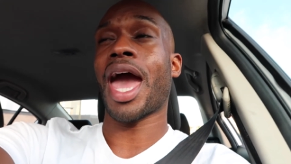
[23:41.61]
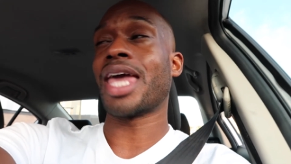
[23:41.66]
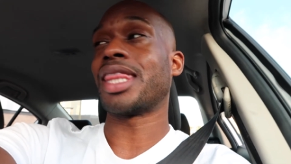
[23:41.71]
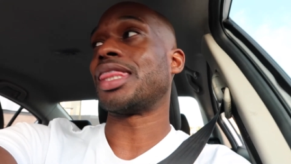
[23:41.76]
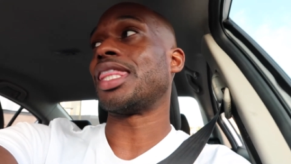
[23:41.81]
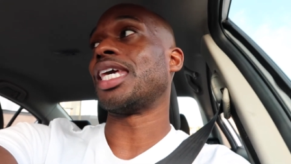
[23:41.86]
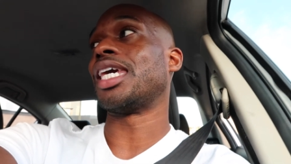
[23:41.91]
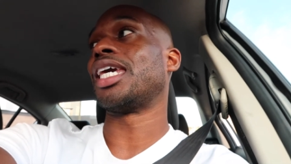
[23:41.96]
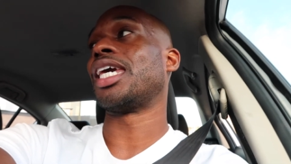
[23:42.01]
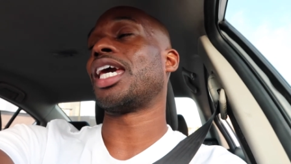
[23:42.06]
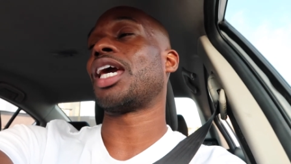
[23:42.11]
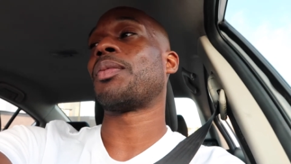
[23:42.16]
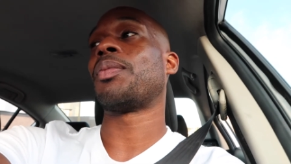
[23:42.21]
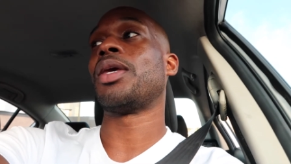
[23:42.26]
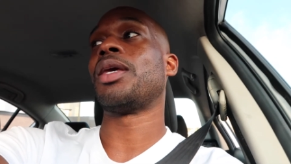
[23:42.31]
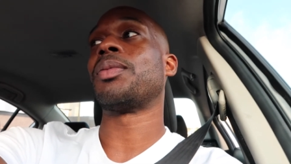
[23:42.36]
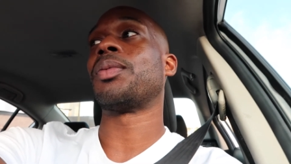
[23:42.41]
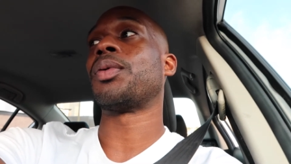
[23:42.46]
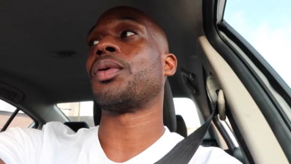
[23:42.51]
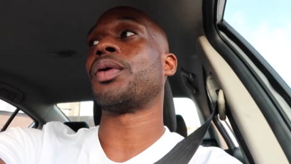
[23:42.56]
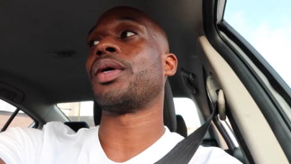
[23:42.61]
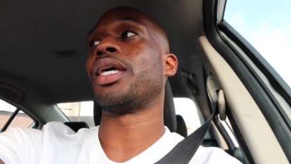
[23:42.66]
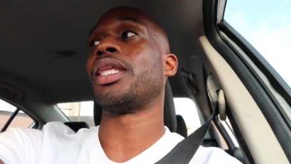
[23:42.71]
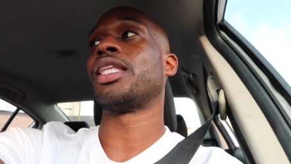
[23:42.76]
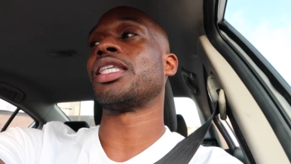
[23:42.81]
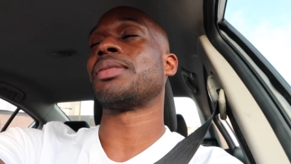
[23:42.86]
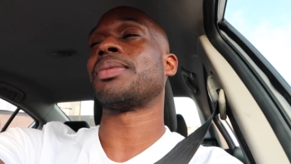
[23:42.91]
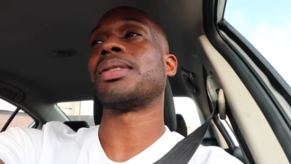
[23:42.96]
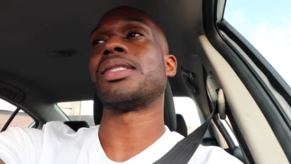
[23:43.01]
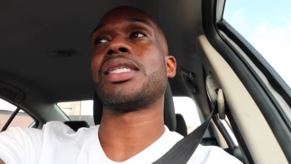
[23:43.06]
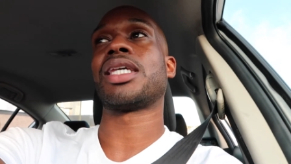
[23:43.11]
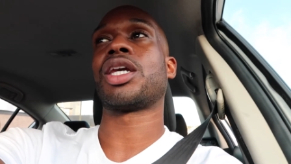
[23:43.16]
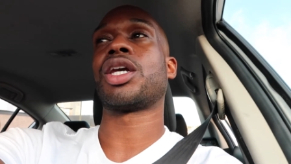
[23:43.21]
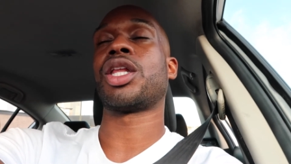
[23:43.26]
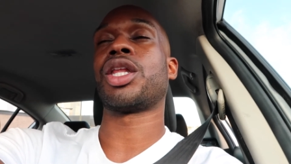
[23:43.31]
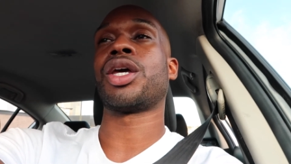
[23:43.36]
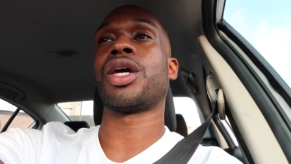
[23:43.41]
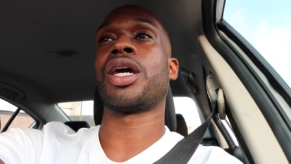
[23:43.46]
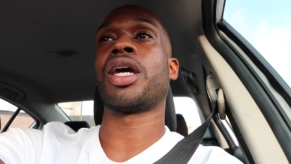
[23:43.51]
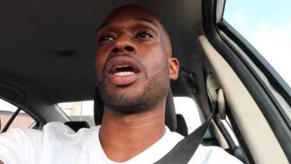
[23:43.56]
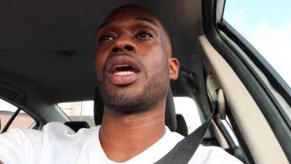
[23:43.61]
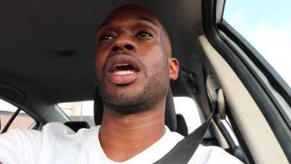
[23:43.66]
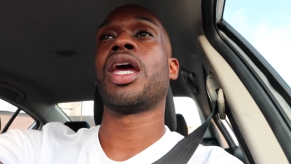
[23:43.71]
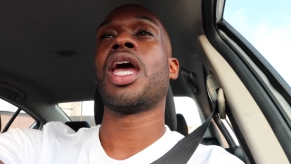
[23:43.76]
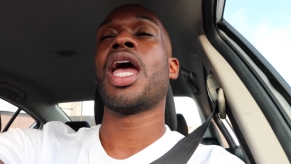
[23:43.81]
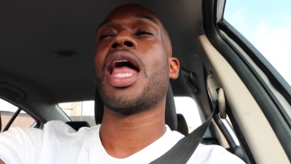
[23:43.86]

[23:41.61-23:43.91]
I think people in this particular,